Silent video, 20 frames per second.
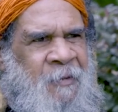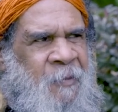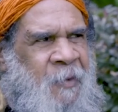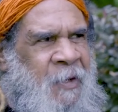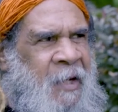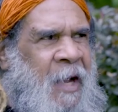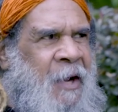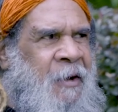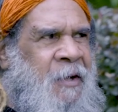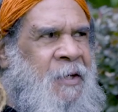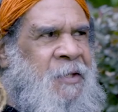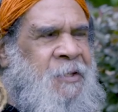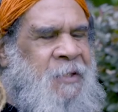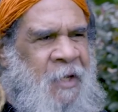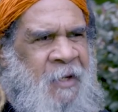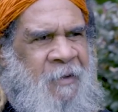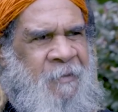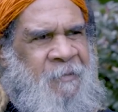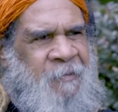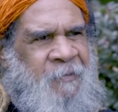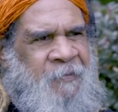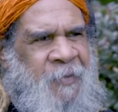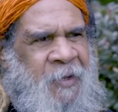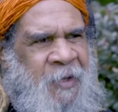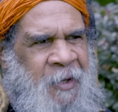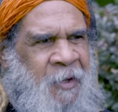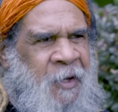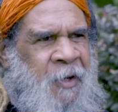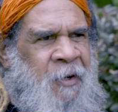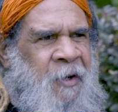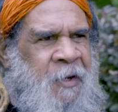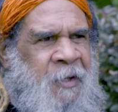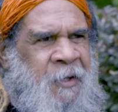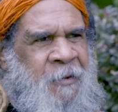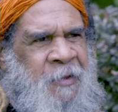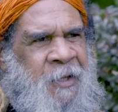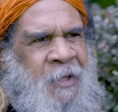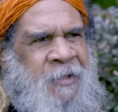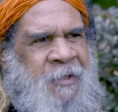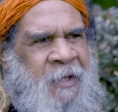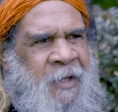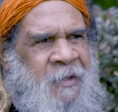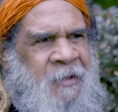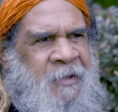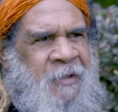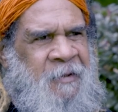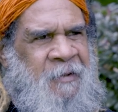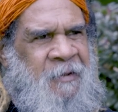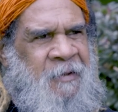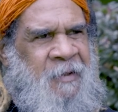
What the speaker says: with our consent, you cannot do these things.